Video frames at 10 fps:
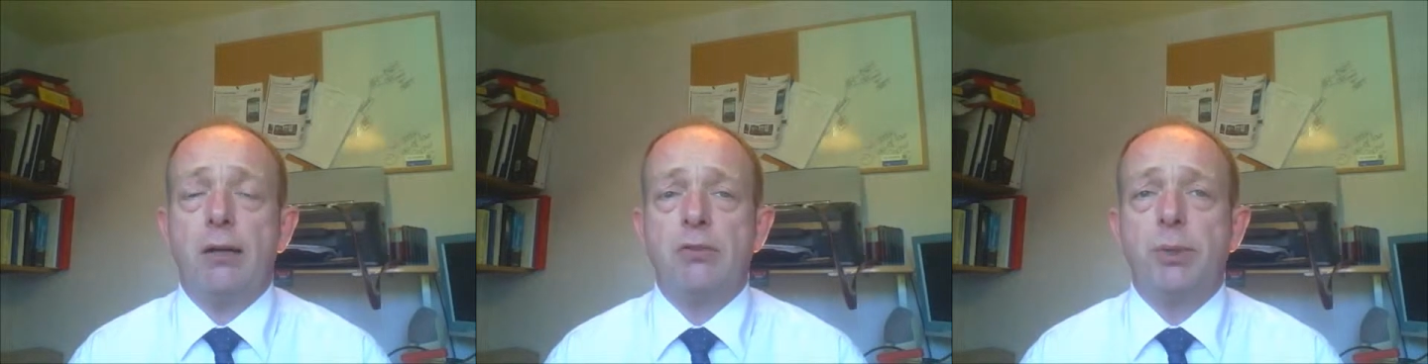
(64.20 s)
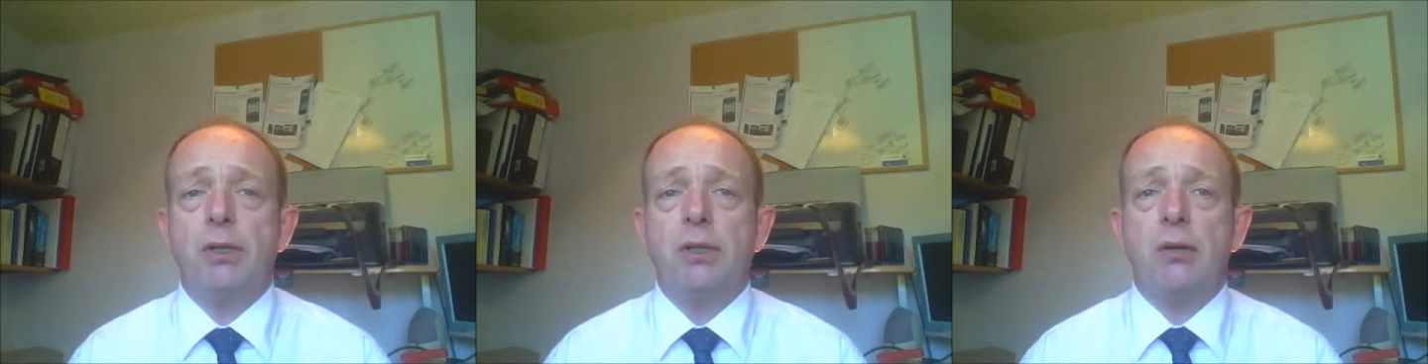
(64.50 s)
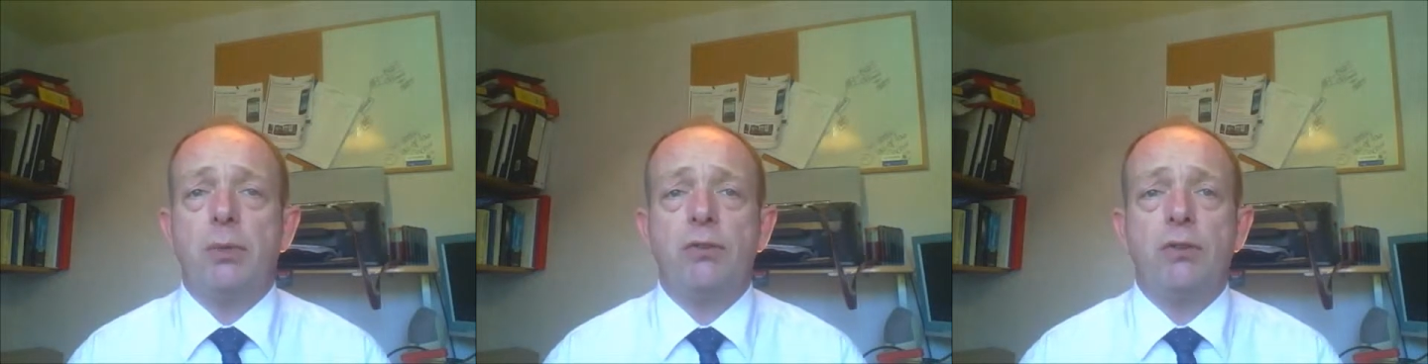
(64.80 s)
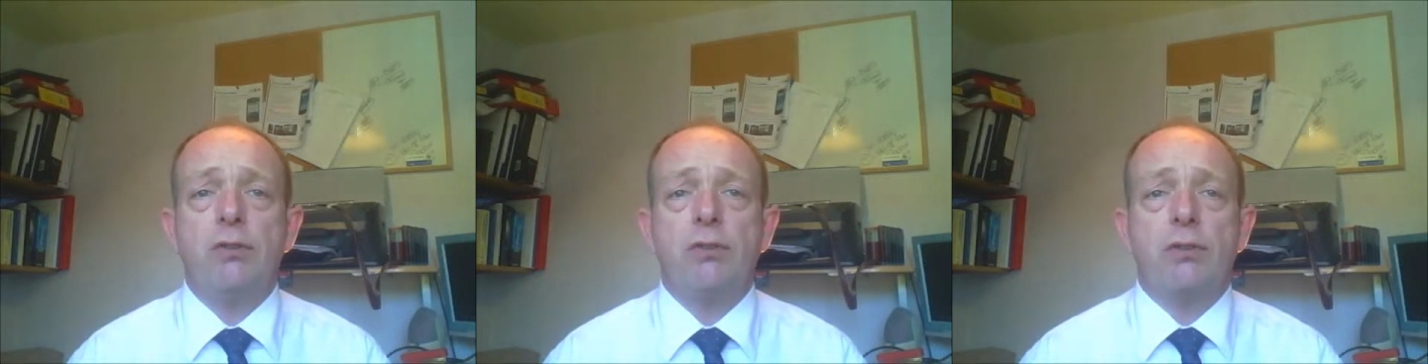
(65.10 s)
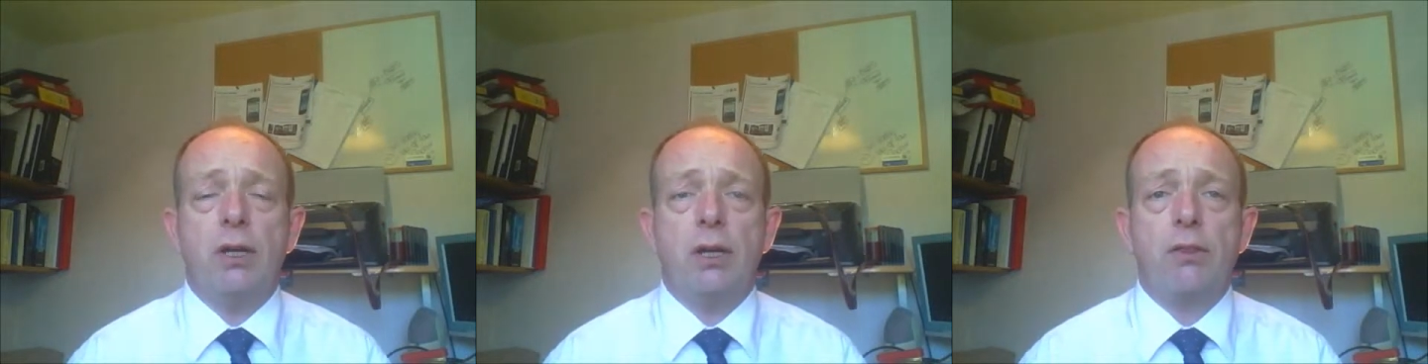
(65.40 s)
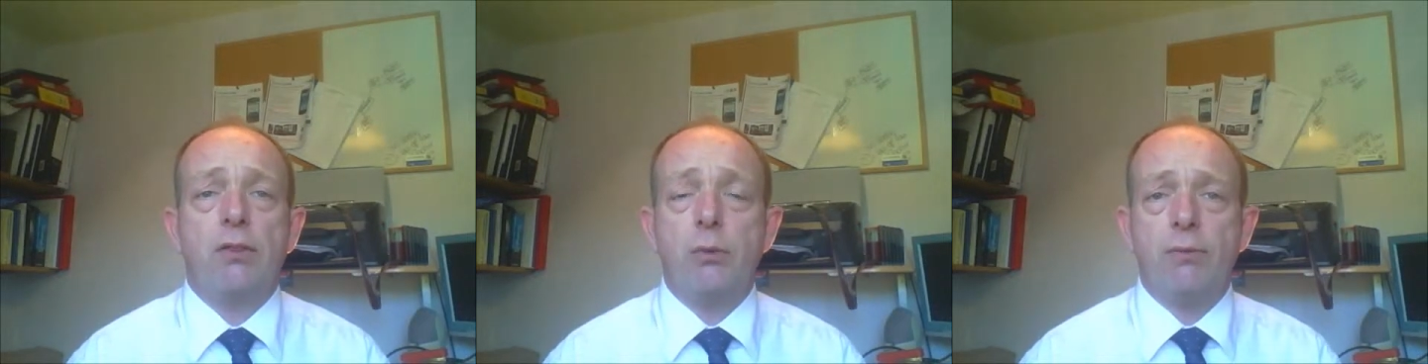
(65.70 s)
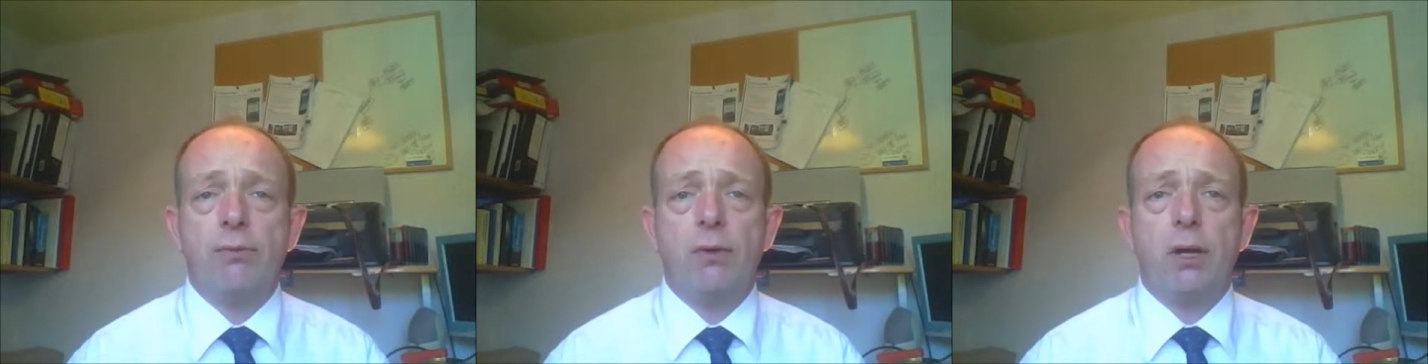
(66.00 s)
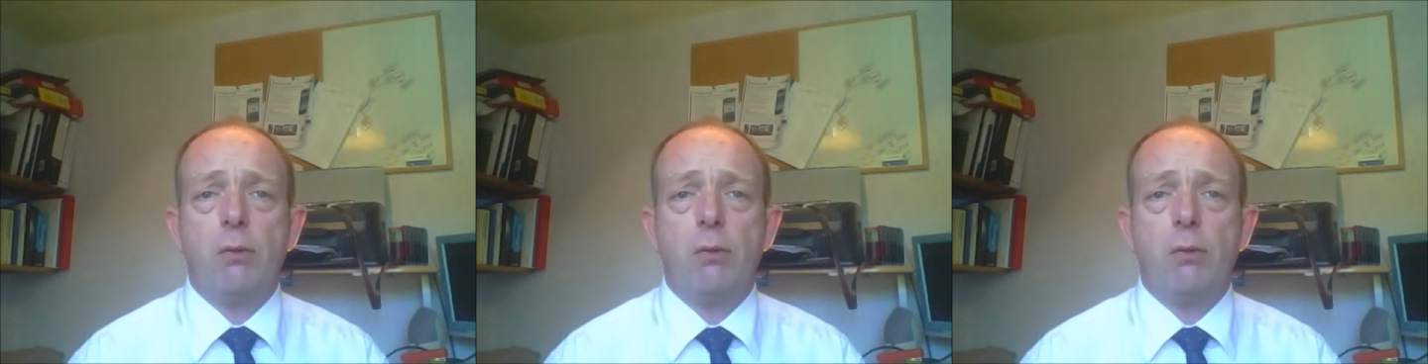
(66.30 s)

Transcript: to build their business uh, through a, a,